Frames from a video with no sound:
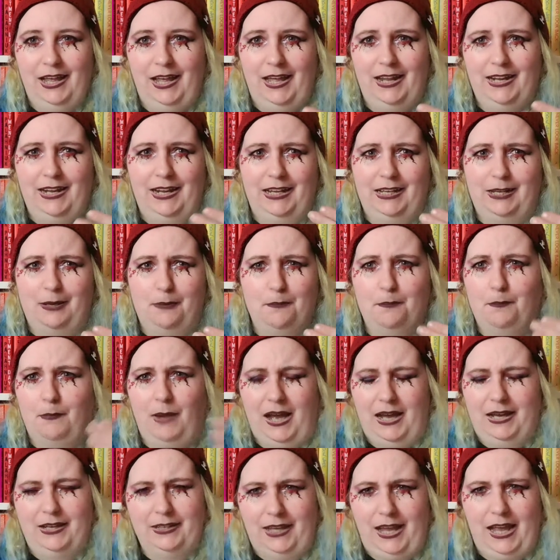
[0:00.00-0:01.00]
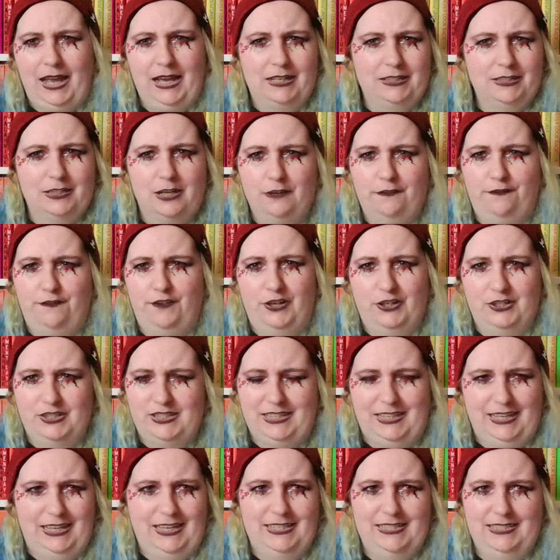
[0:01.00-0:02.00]
And, like, Mac had her
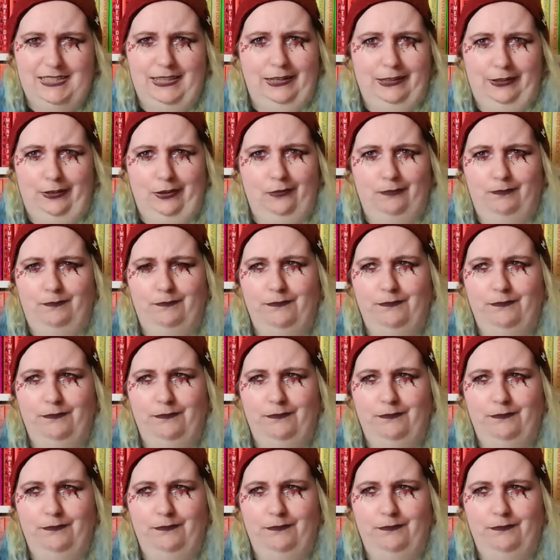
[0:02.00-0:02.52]
first kiss, like,